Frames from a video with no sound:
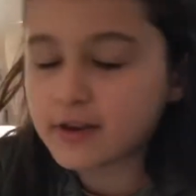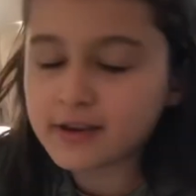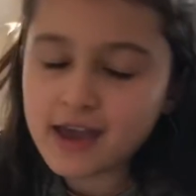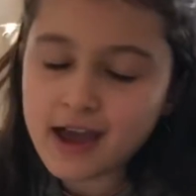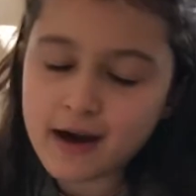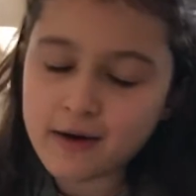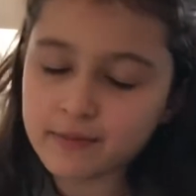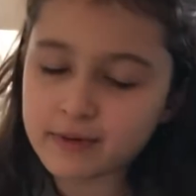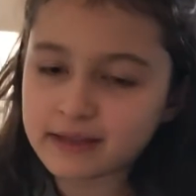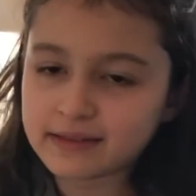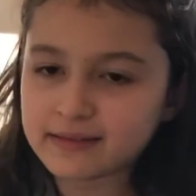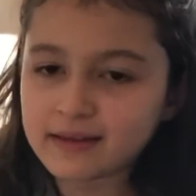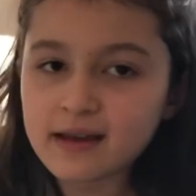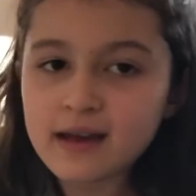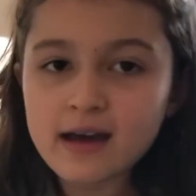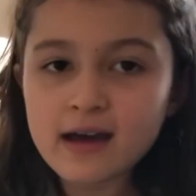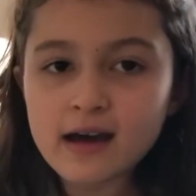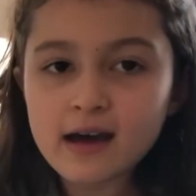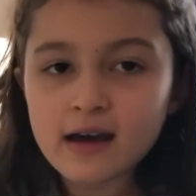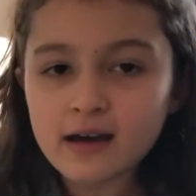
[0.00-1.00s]
Yeah, but
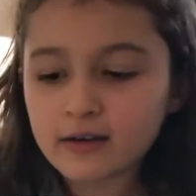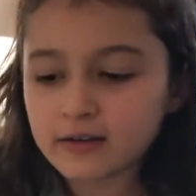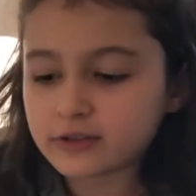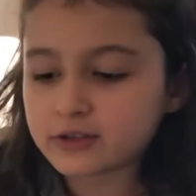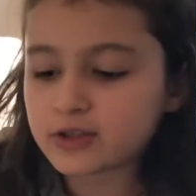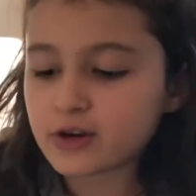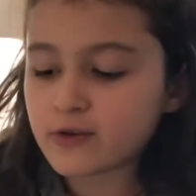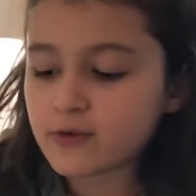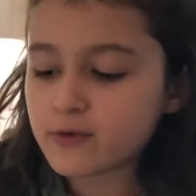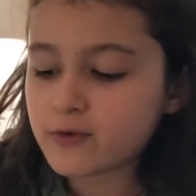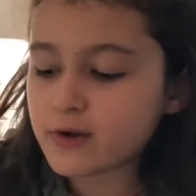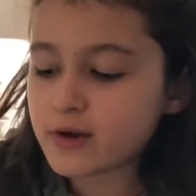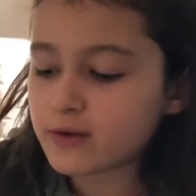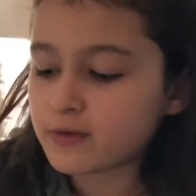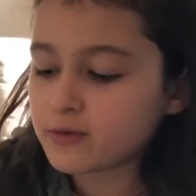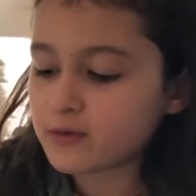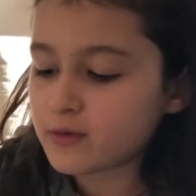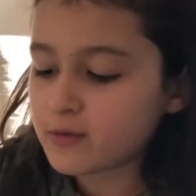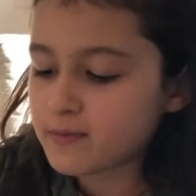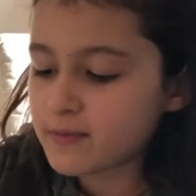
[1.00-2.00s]
so it
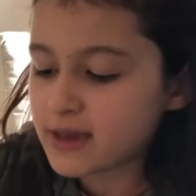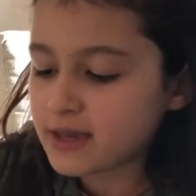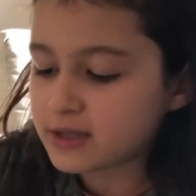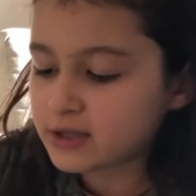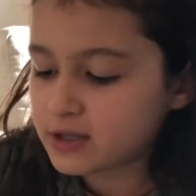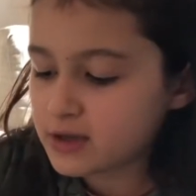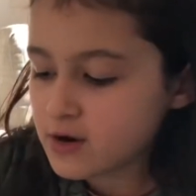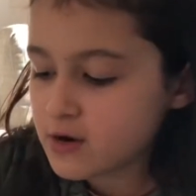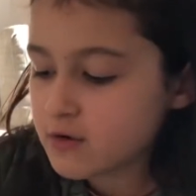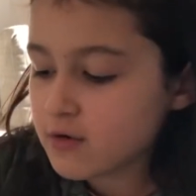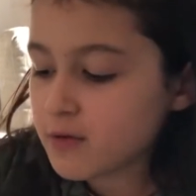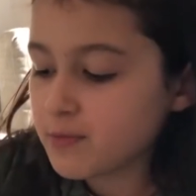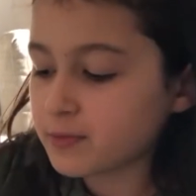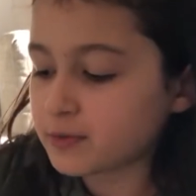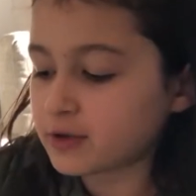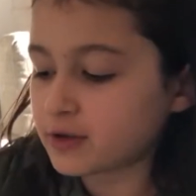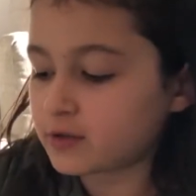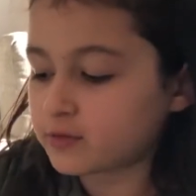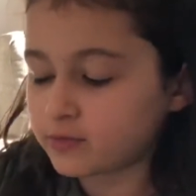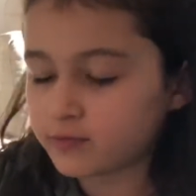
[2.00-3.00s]
will be 2
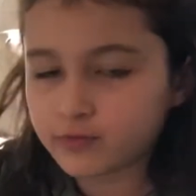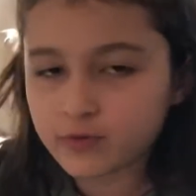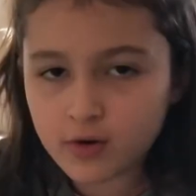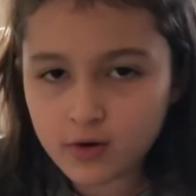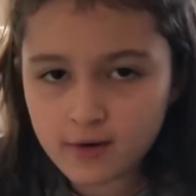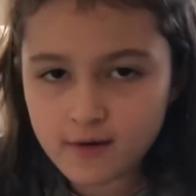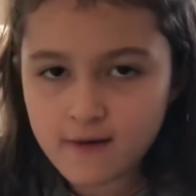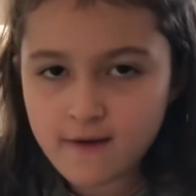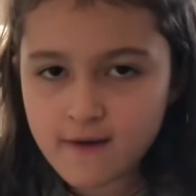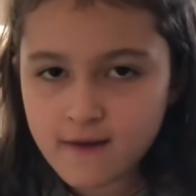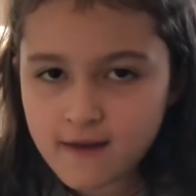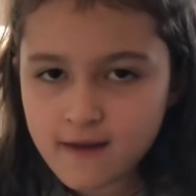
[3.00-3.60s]
groups of 4.